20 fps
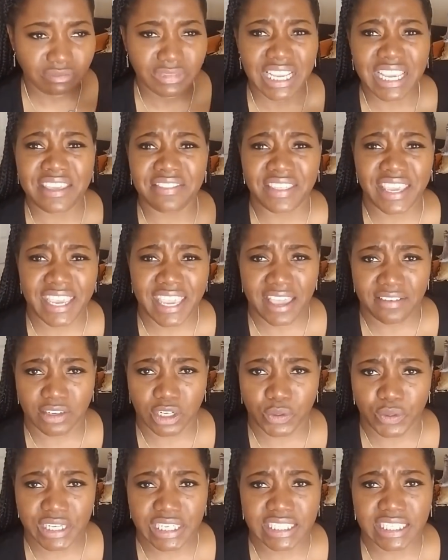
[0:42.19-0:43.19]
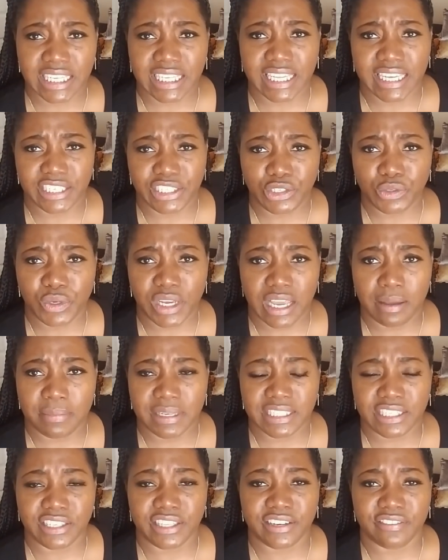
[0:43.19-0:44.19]
and they have agreed to let you come
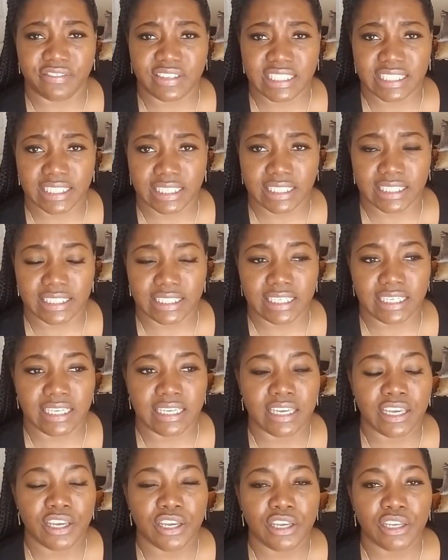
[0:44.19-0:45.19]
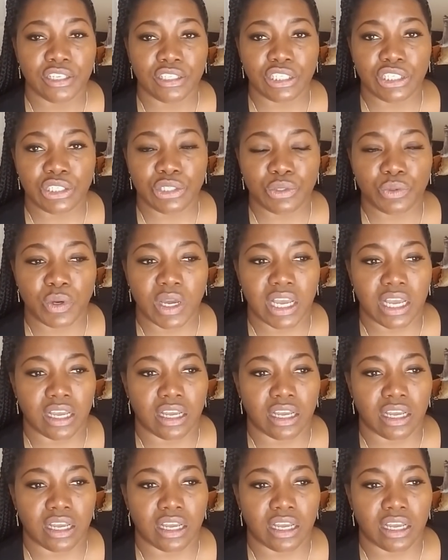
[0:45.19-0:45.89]
into their facility to